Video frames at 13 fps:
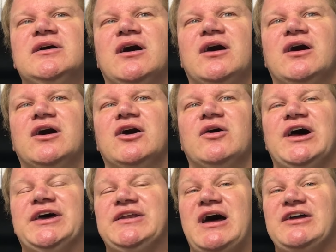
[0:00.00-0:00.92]

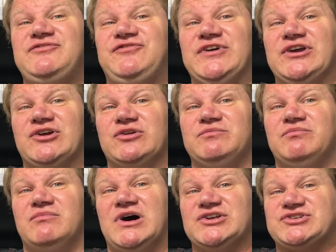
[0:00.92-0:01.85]
And I
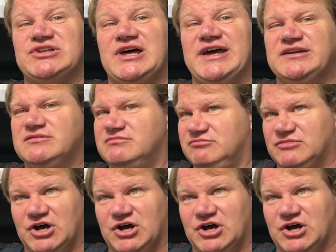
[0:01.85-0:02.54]
figured, much like